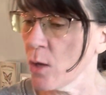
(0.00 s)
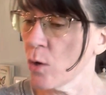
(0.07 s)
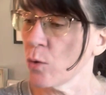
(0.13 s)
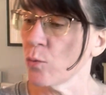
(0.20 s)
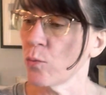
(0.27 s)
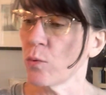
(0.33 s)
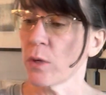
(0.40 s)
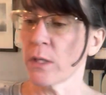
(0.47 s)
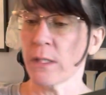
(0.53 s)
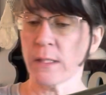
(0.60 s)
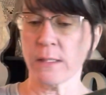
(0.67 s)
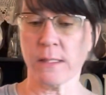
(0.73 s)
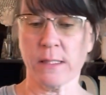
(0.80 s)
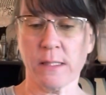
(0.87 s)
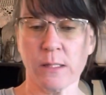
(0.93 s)

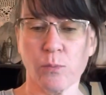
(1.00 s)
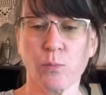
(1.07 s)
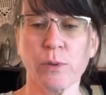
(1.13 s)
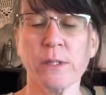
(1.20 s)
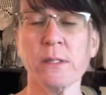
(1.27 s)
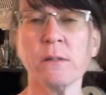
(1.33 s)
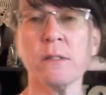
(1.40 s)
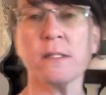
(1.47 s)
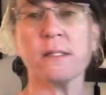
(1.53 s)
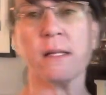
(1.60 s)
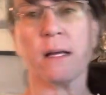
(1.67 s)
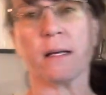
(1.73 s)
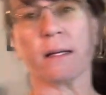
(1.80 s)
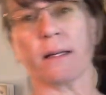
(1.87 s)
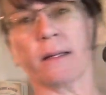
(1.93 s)
was this wooden
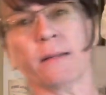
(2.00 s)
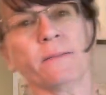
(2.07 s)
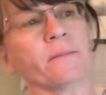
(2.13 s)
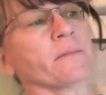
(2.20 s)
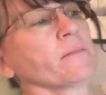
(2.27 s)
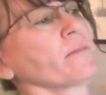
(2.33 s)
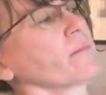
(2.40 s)
sign,